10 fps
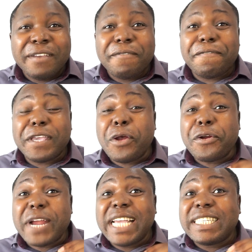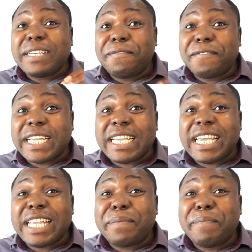Figuratively,
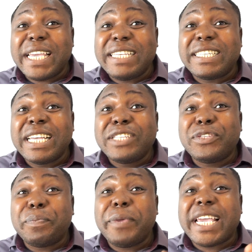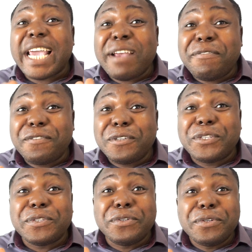it means to be careful
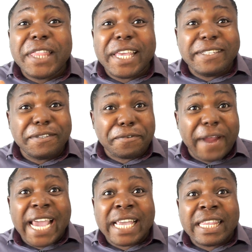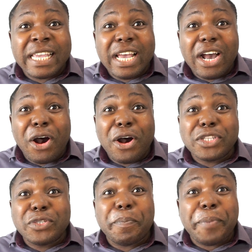to do things right
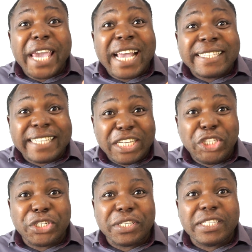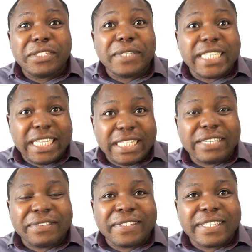or to pay attention to
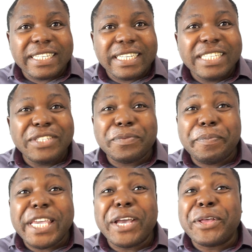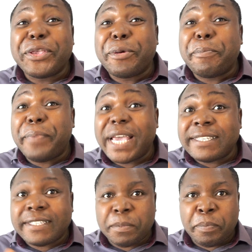details, to be on your
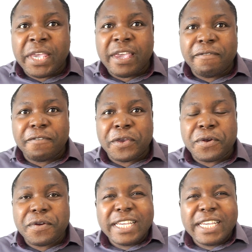best behavior.